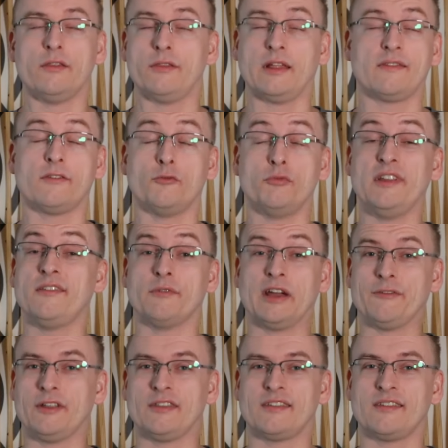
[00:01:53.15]
That's the reason we're
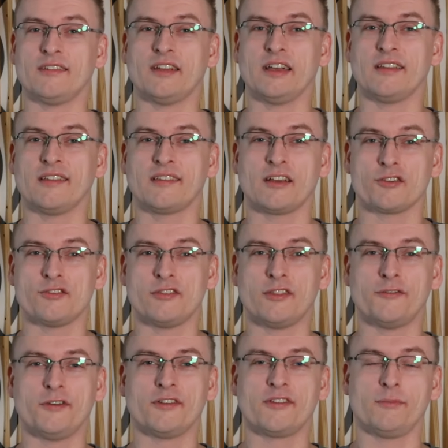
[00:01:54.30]
having this entire discussion in the
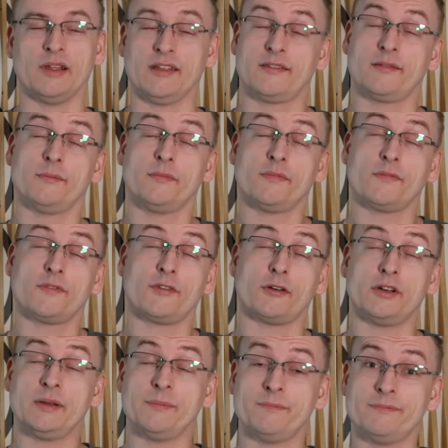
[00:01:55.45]
first place.
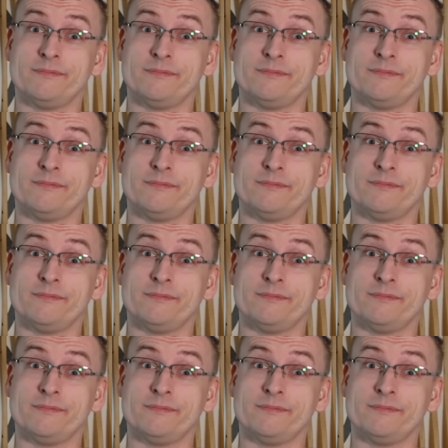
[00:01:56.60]
Sorry.